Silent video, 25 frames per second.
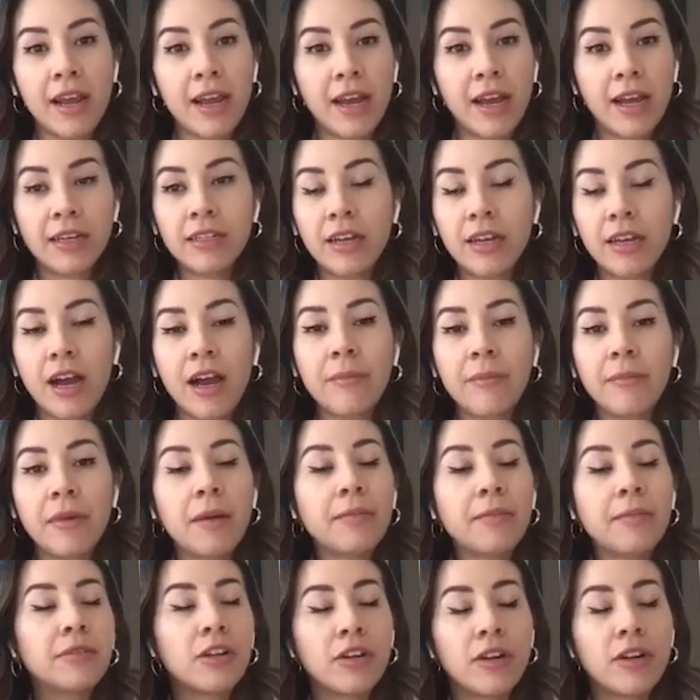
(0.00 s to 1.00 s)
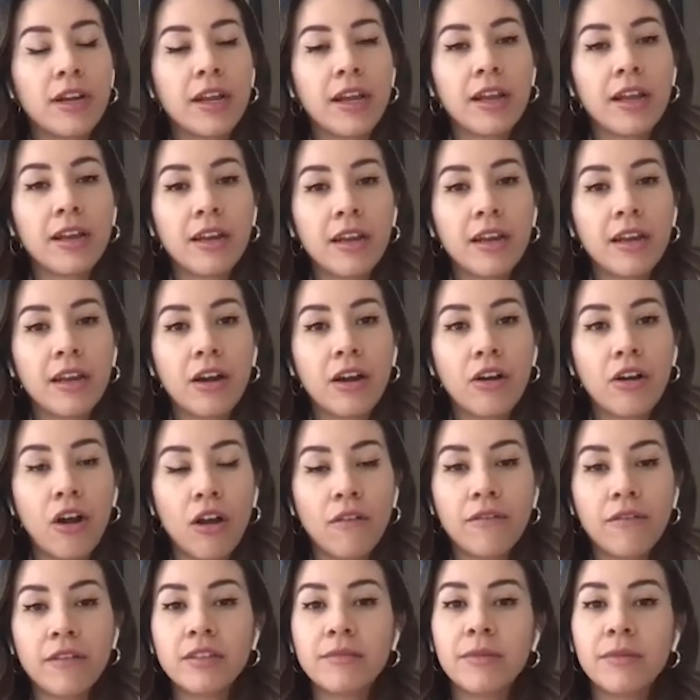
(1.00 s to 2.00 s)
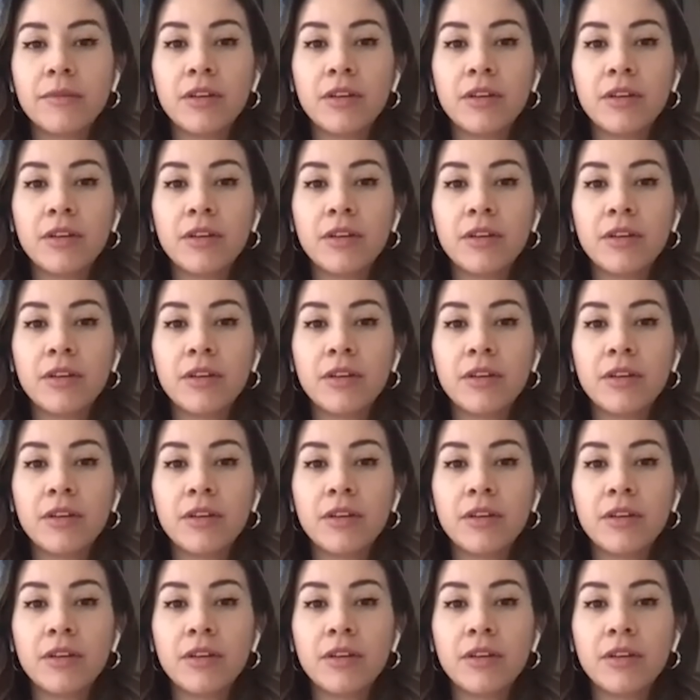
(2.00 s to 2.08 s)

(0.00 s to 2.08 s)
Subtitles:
our office,